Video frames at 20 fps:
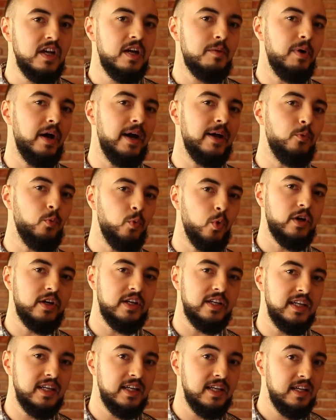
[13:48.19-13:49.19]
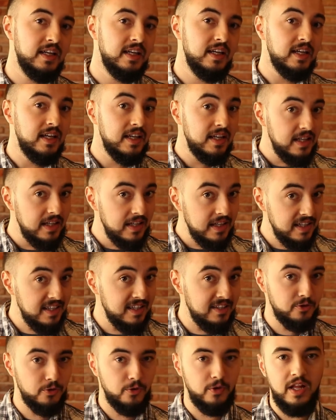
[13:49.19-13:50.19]
by working
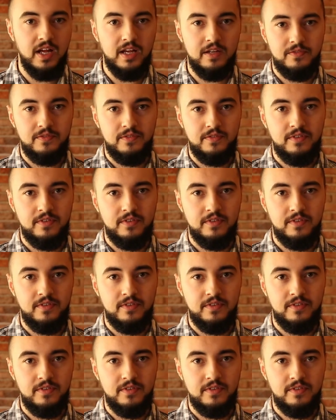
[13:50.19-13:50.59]
in your life.